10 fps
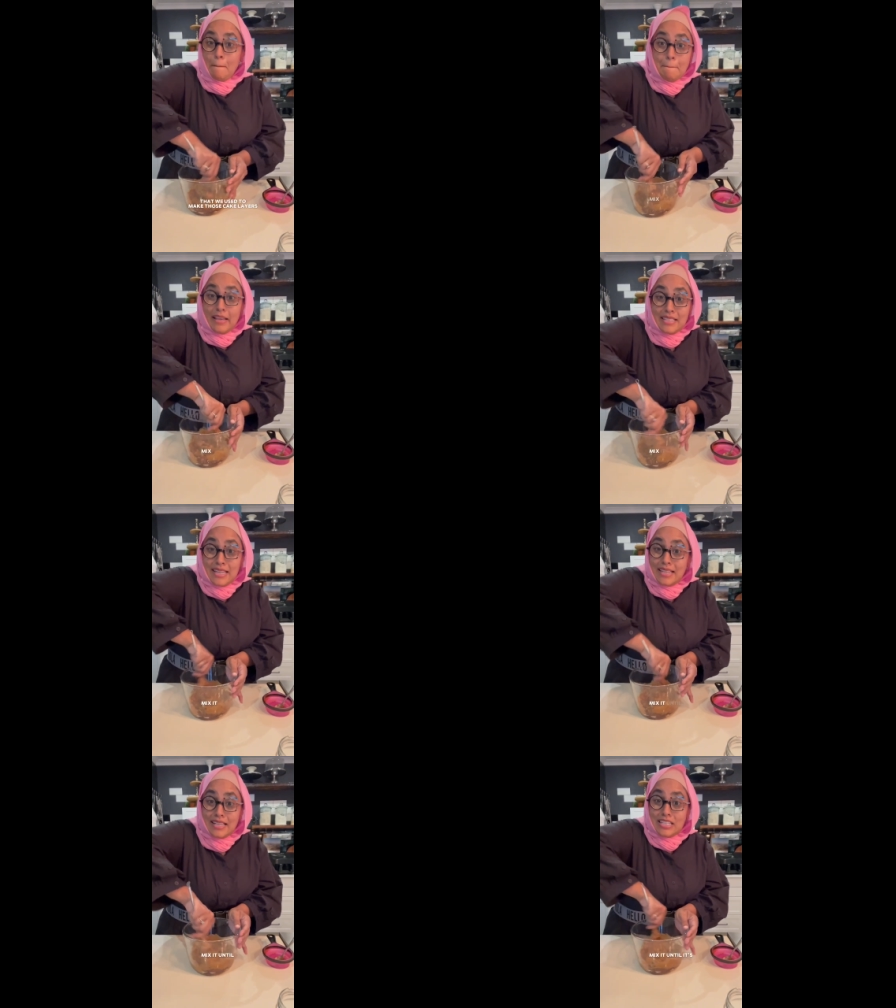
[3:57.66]
Mix it
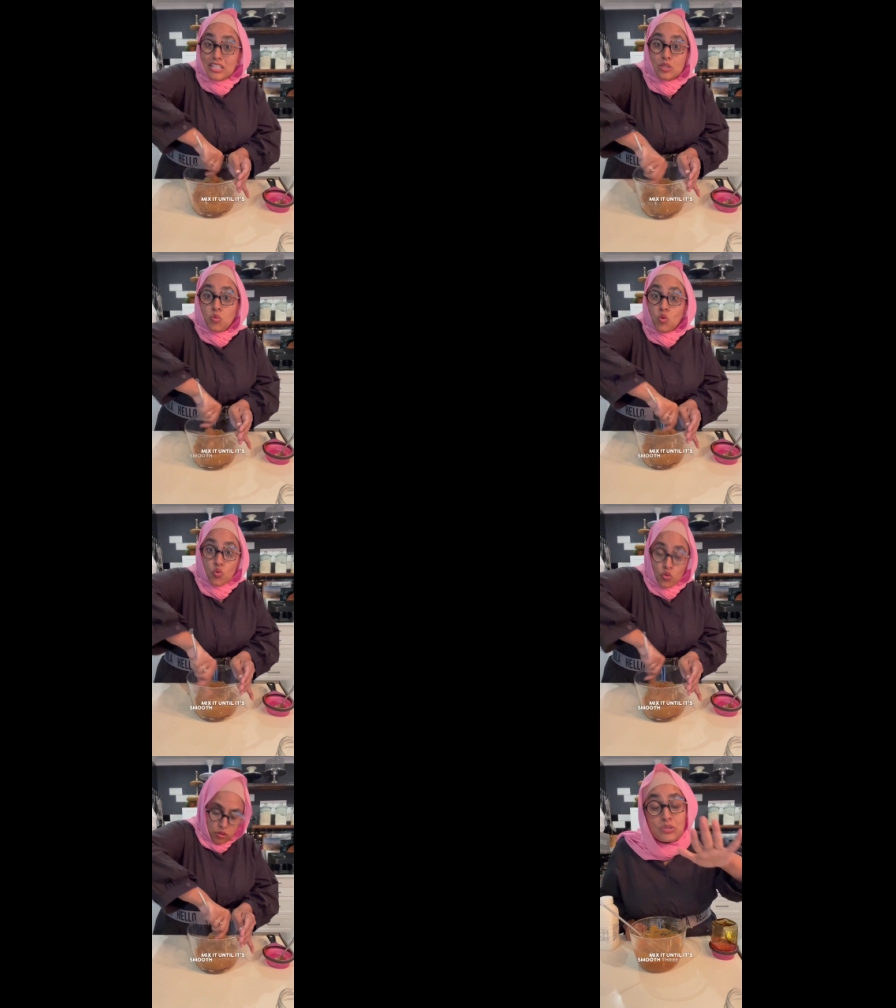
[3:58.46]
until it's smooth.
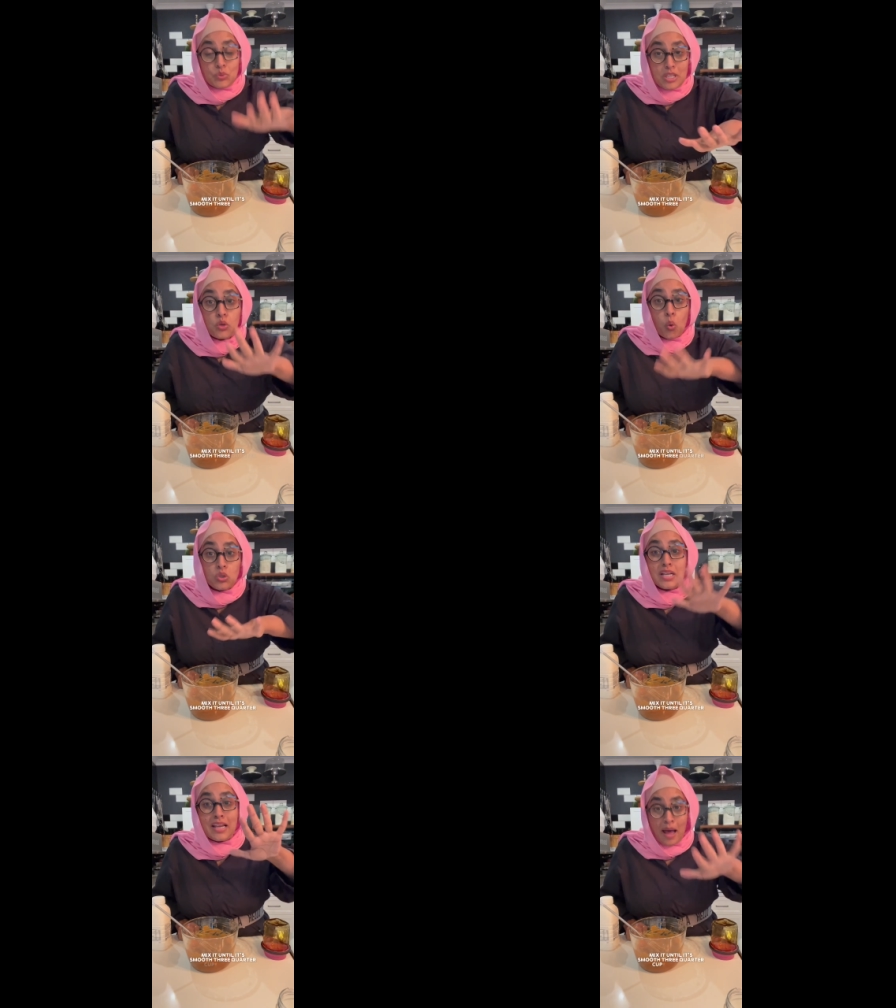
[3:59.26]

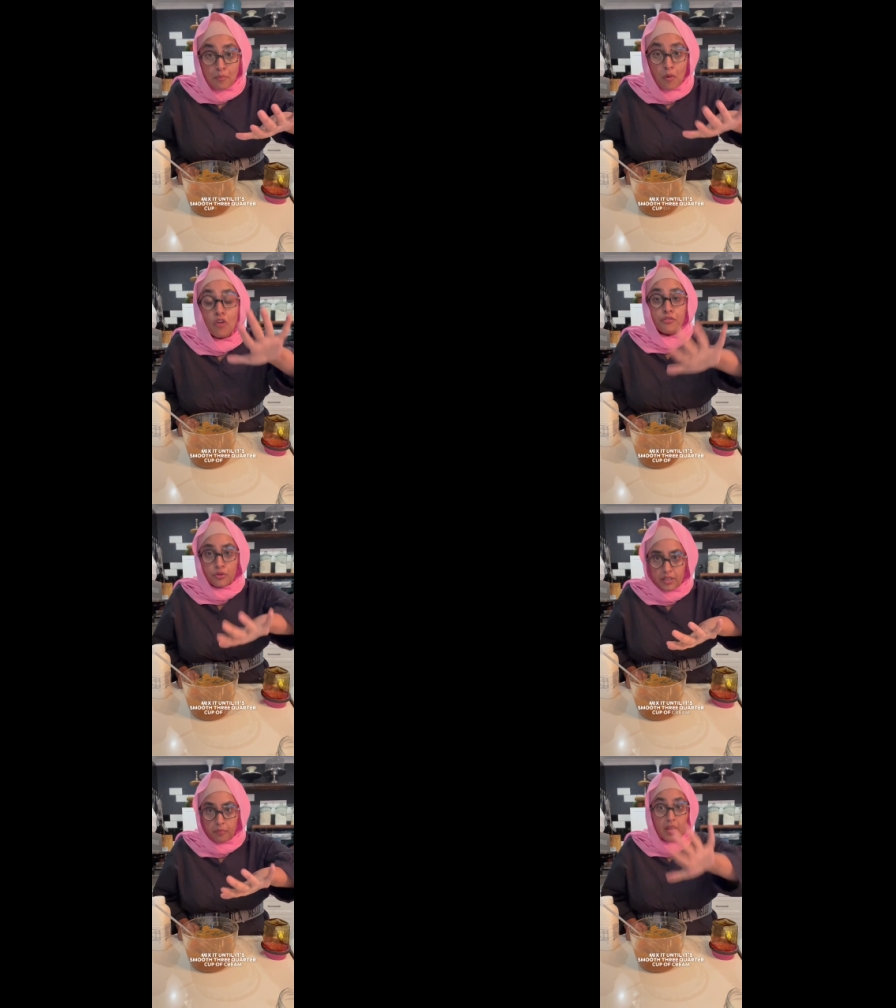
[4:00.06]
3/4 cup of cream.